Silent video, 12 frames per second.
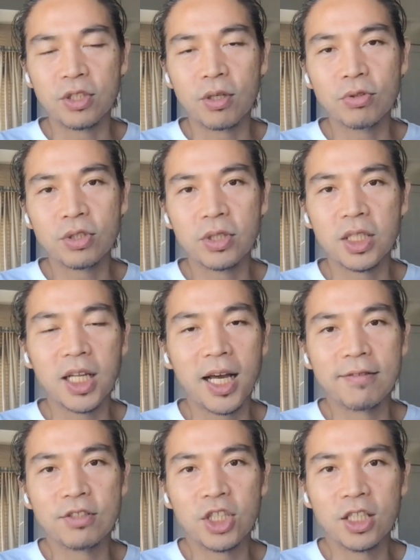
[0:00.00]
also a
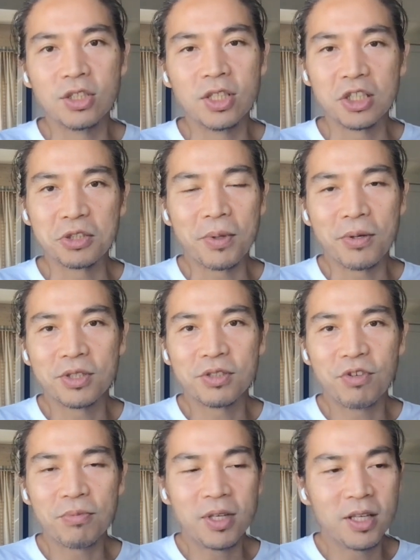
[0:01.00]
life-changing experience
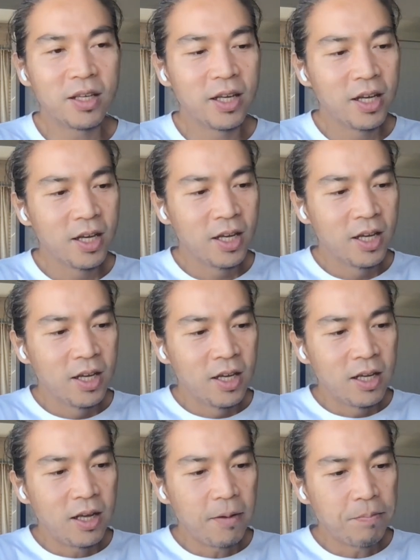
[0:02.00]
for me
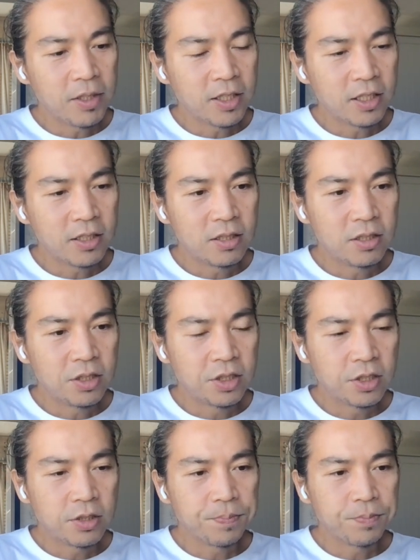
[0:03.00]

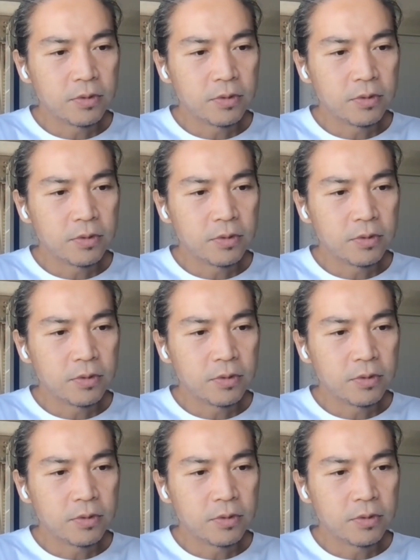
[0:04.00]
because